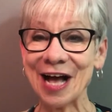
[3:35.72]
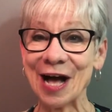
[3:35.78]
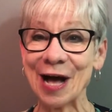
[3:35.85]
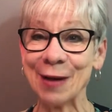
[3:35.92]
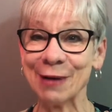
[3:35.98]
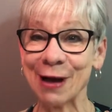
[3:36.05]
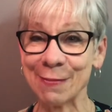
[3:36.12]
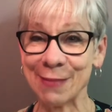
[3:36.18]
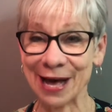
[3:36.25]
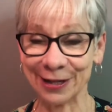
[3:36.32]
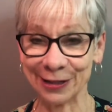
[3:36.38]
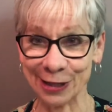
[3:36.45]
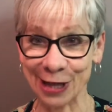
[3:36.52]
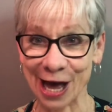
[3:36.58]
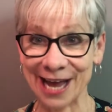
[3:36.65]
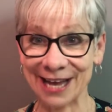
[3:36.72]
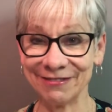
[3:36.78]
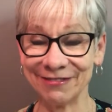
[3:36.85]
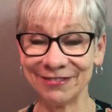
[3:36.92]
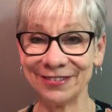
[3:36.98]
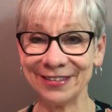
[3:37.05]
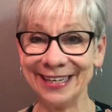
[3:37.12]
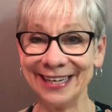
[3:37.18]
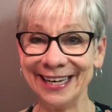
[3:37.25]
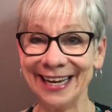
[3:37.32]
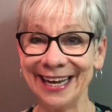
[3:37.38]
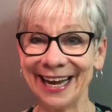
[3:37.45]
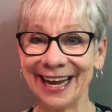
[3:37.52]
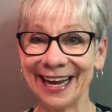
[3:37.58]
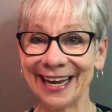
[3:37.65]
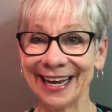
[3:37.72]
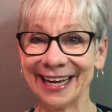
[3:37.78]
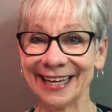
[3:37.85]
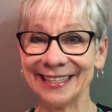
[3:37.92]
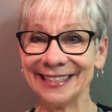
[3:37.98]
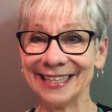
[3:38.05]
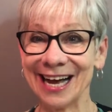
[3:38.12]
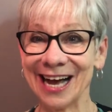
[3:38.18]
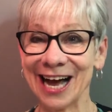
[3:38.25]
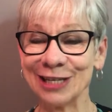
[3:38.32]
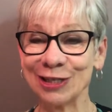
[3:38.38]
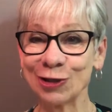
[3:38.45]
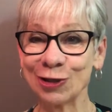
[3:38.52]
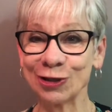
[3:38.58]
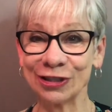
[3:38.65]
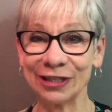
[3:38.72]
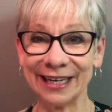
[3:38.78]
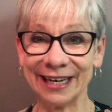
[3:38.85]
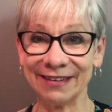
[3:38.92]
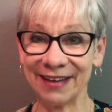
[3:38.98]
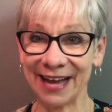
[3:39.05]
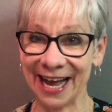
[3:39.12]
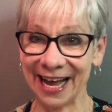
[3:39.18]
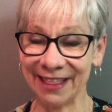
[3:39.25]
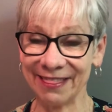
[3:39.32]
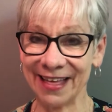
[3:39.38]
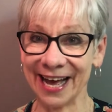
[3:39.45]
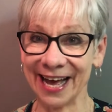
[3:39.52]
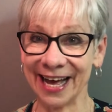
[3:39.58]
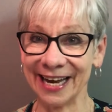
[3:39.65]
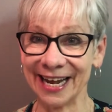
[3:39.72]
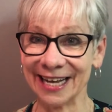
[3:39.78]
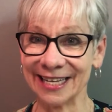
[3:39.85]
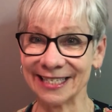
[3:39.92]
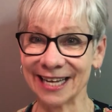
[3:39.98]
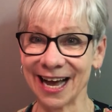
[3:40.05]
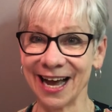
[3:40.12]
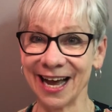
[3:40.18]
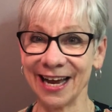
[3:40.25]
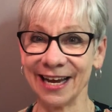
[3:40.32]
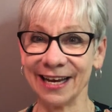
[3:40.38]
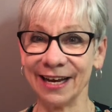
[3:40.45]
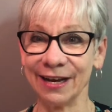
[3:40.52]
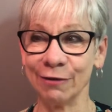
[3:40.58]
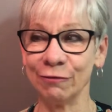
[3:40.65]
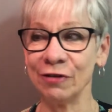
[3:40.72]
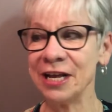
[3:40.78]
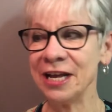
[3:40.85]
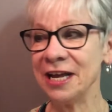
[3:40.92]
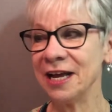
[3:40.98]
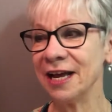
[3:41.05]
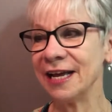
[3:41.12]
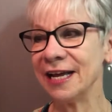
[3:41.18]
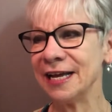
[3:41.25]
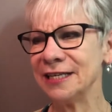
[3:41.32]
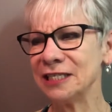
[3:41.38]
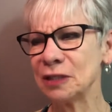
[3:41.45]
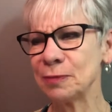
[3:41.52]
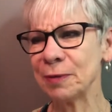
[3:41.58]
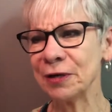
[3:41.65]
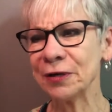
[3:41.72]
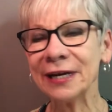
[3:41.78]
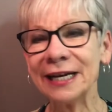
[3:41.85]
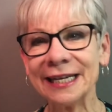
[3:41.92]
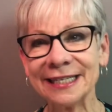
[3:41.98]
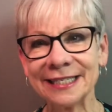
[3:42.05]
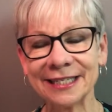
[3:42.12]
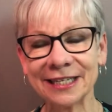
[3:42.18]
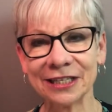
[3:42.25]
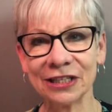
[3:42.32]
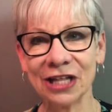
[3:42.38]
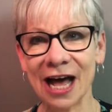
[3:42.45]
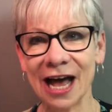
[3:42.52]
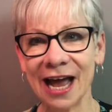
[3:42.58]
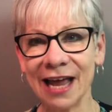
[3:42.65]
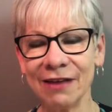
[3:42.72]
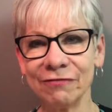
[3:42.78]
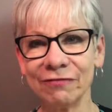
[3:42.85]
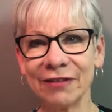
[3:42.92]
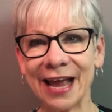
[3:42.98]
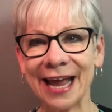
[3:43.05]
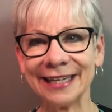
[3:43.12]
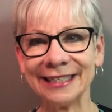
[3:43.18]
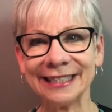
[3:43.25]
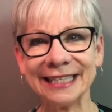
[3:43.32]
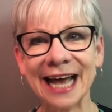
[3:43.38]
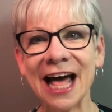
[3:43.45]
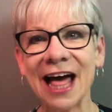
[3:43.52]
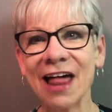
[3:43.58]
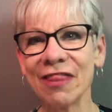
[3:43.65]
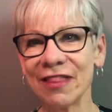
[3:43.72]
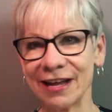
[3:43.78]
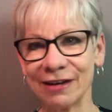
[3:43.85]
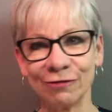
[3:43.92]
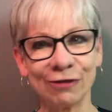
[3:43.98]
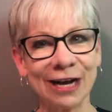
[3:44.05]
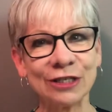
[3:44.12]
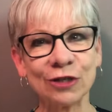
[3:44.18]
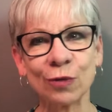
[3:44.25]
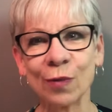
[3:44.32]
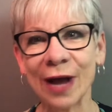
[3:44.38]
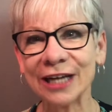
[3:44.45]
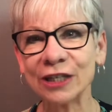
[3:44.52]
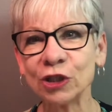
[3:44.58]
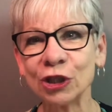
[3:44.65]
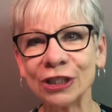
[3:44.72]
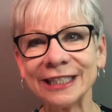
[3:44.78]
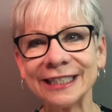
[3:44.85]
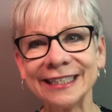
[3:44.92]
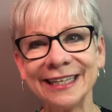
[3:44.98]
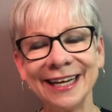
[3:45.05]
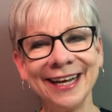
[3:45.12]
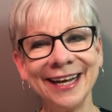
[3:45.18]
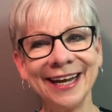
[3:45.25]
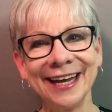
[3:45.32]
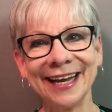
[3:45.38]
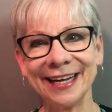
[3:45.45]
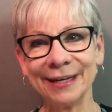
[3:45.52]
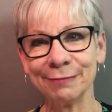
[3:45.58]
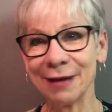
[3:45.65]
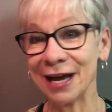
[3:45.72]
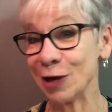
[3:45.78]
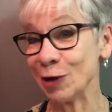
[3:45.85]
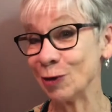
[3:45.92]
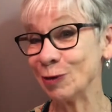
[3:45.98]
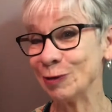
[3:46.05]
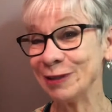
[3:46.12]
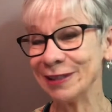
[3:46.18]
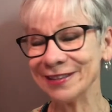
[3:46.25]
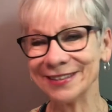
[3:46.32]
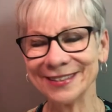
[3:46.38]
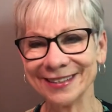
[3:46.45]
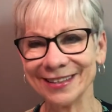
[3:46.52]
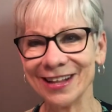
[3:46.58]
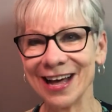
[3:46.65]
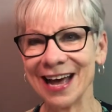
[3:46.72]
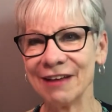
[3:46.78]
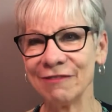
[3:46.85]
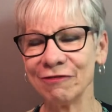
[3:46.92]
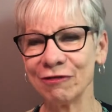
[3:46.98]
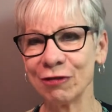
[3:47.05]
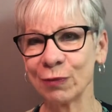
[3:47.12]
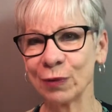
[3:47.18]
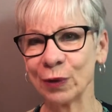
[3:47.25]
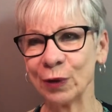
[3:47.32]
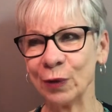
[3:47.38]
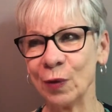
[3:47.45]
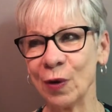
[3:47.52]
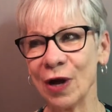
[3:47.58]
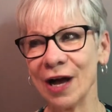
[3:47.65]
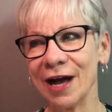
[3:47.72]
about life. And I certainly have had that as I have experienced life and death and resurrection in my own life through